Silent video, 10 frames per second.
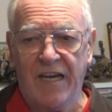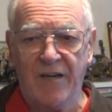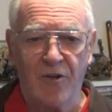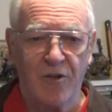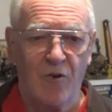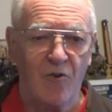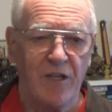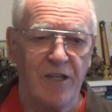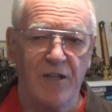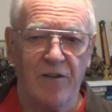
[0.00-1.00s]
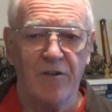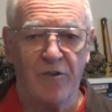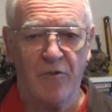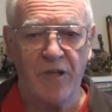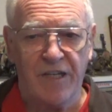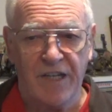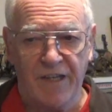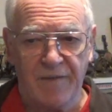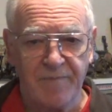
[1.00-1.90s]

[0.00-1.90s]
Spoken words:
and not only the reading.